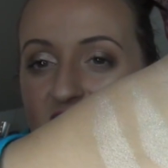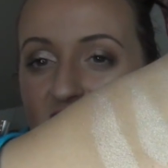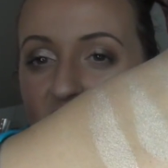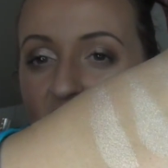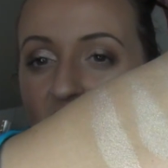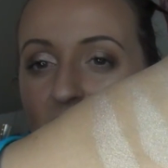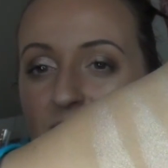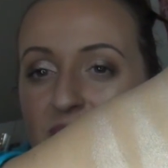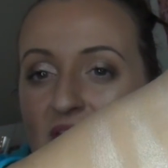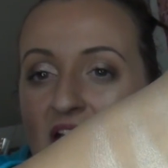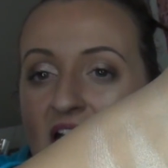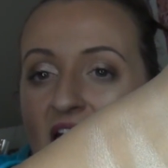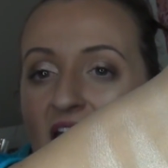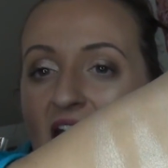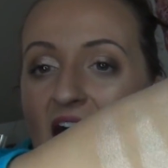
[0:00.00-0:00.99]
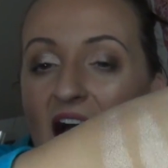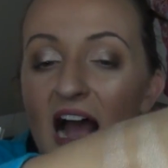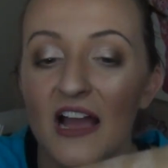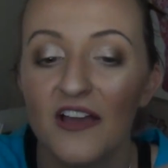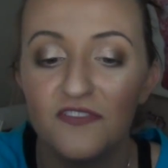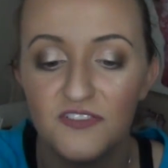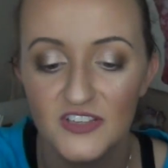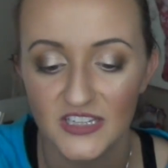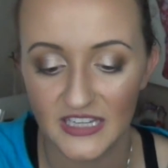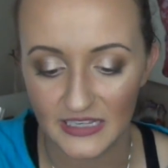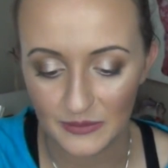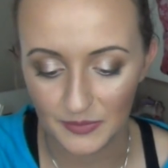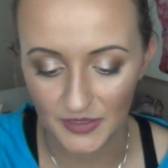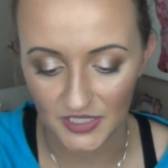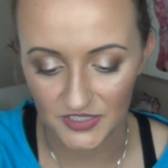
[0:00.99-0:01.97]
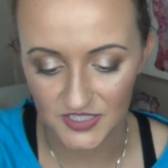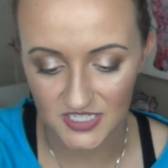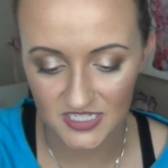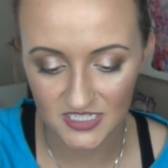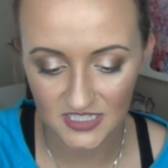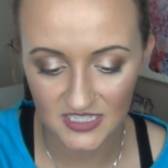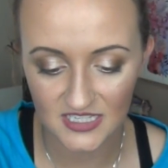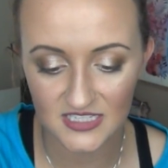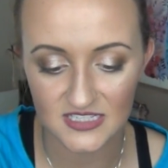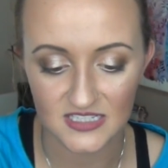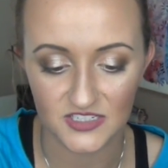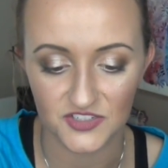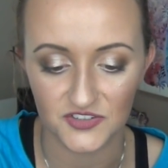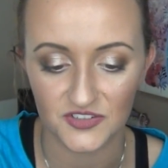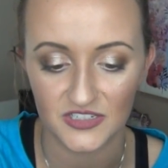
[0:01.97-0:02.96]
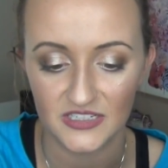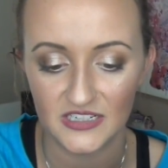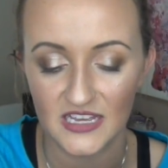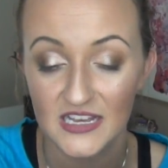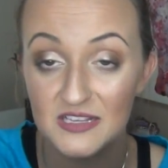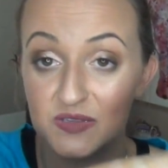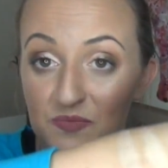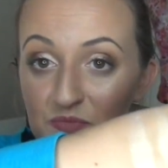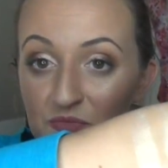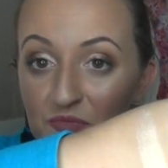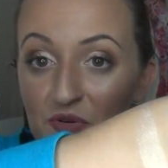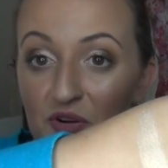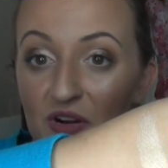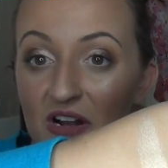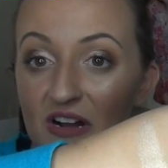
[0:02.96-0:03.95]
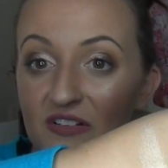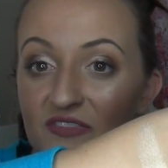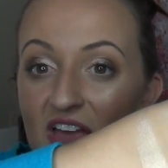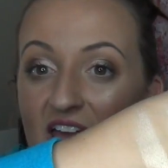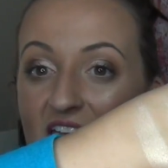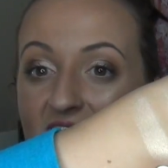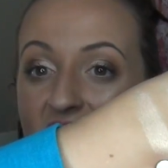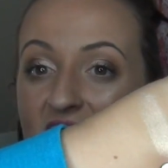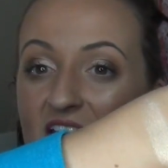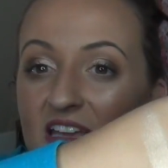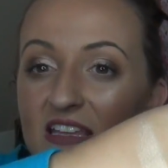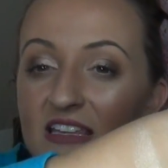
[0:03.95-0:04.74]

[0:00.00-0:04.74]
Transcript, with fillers: here. I feel like personally citrine has more of a